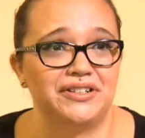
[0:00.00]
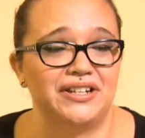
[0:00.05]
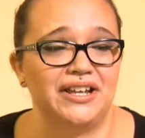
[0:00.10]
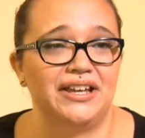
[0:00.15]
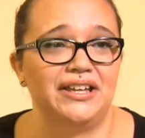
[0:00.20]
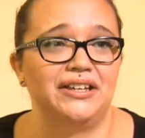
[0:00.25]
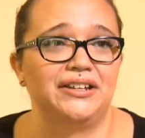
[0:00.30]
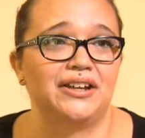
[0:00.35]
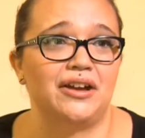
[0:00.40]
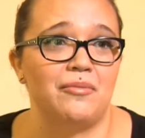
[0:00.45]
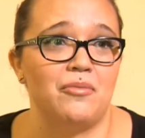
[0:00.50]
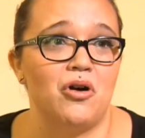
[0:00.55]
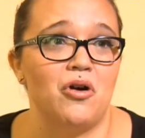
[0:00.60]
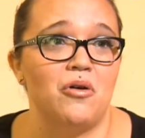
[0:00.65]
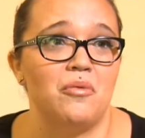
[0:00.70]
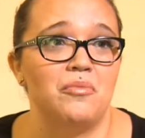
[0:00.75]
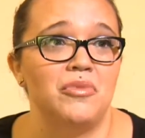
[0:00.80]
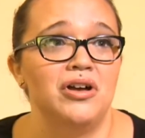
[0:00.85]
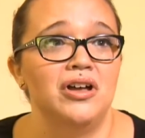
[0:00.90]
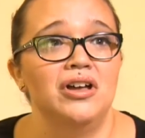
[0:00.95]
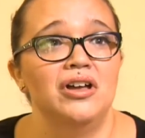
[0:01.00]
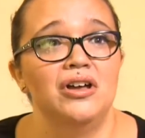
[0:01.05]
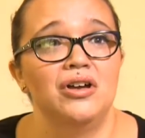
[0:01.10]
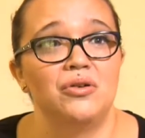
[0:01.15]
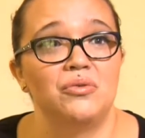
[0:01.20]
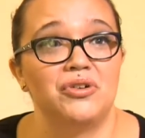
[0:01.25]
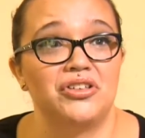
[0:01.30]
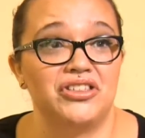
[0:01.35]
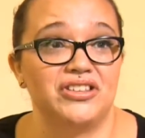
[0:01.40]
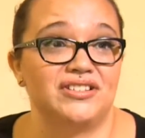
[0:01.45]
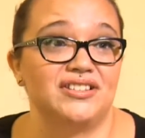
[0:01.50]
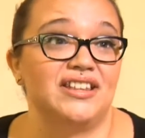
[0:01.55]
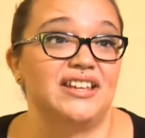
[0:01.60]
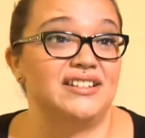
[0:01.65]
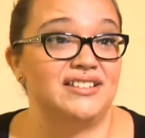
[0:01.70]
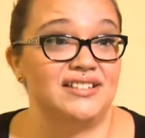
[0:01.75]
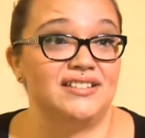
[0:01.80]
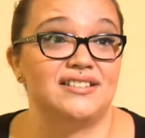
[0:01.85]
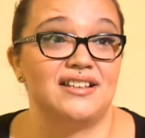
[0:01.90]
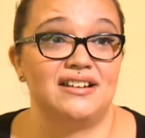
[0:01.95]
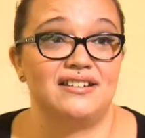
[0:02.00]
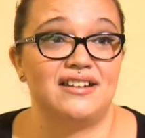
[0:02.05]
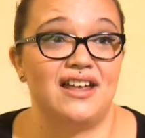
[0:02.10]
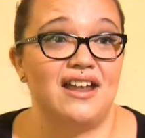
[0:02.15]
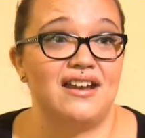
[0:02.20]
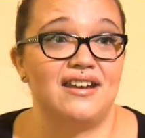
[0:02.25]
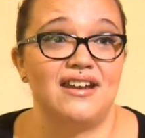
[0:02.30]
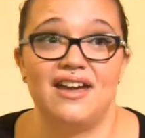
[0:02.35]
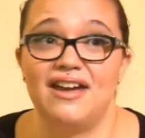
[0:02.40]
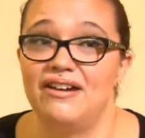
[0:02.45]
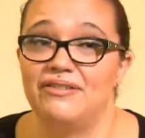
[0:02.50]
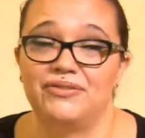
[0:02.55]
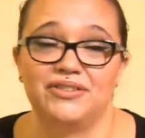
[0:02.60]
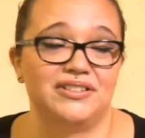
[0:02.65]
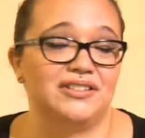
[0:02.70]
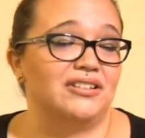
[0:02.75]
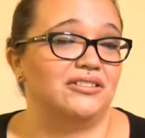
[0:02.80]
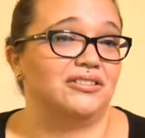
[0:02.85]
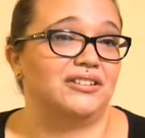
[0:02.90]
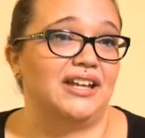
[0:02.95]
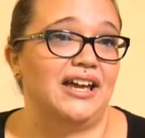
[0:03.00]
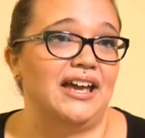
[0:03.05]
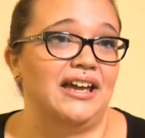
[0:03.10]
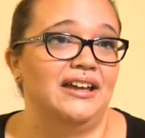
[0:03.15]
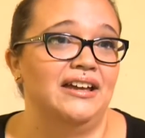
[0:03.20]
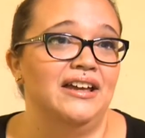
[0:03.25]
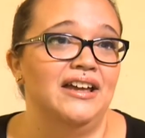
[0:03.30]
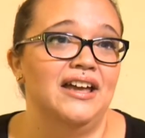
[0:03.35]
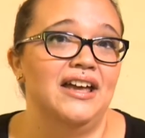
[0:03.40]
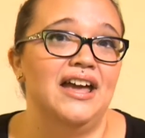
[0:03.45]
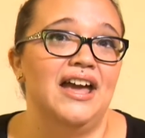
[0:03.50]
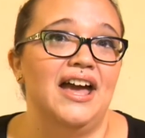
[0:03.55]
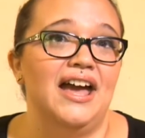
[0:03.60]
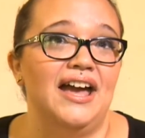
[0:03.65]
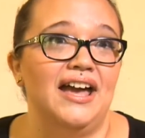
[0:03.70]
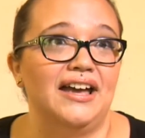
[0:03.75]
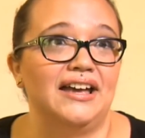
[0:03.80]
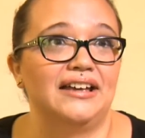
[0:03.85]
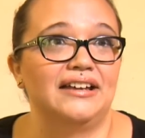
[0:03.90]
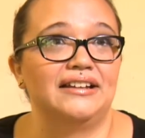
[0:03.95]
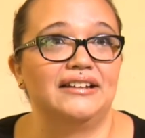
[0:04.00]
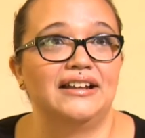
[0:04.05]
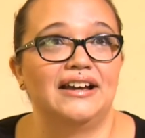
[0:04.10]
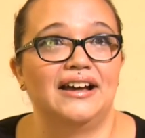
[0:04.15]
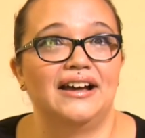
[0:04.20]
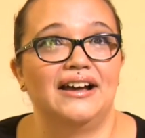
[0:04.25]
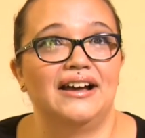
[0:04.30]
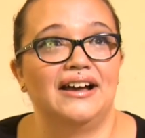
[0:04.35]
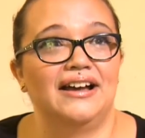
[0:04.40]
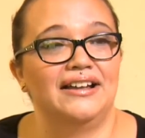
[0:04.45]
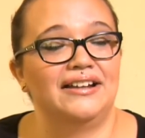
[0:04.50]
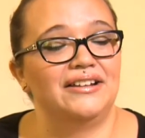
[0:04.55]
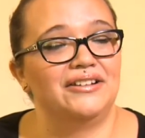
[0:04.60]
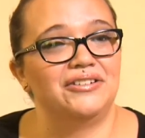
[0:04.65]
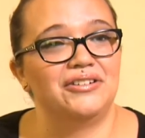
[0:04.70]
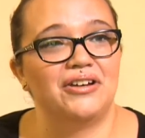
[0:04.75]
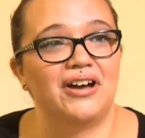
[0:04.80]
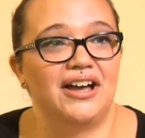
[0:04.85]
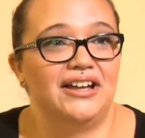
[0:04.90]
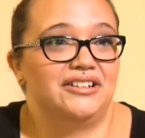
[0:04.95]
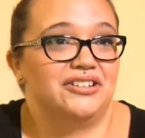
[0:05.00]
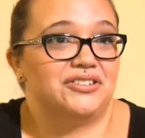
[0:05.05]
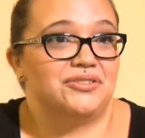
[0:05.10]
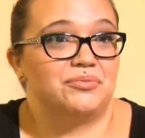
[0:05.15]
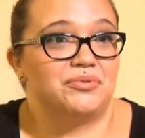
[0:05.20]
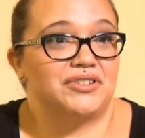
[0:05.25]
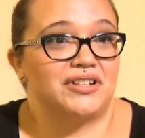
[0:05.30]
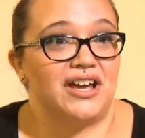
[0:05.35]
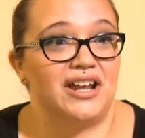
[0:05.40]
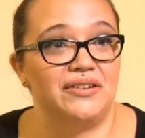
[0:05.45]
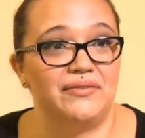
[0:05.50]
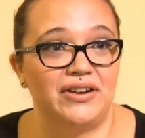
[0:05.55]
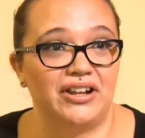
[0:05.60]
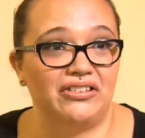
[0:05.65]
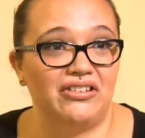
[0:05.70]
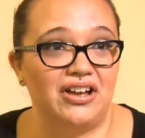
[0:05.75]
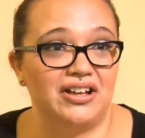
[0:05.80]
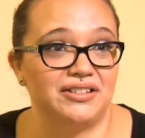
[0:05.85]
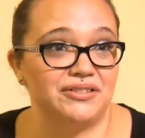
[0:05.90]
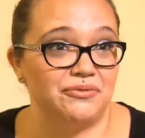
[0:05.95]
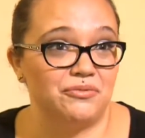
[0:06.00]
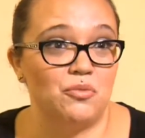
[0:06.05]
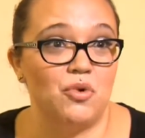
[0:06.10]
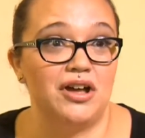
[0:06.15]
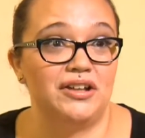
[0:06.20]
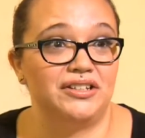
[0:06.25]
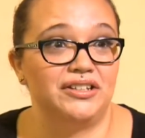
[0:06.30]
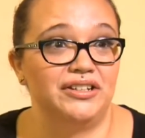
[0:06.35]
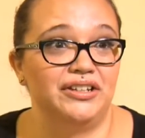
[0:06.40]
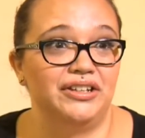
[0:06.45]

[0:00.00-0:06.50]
day he'd come home with his laces undone, every single day. And I didn't know, I just was kind of at a loss of what to